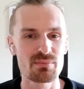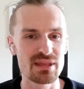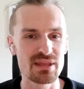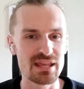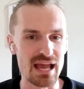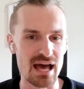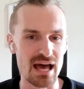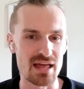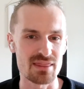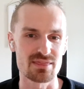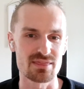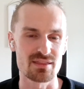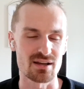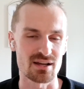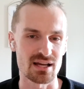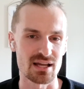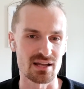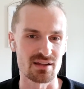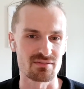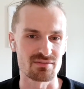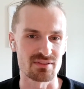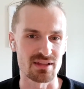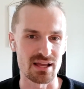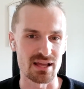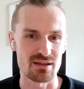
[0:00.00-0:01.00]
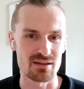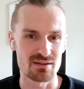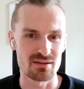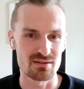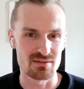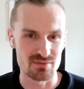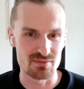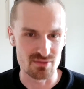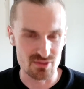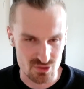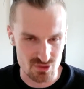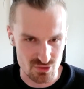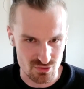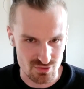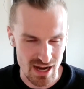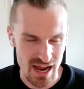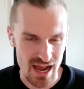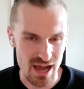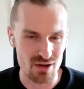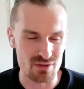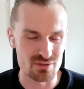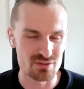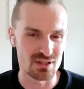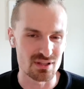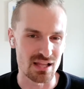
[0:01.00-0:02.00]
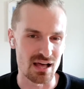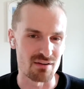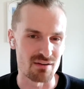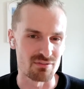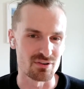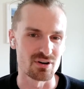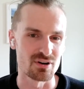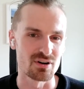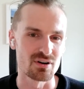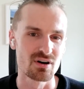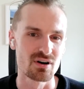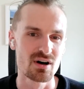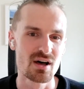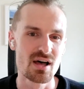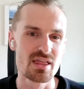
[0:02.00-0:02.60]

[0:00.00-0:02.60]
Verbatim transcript: at the kind of like ground level,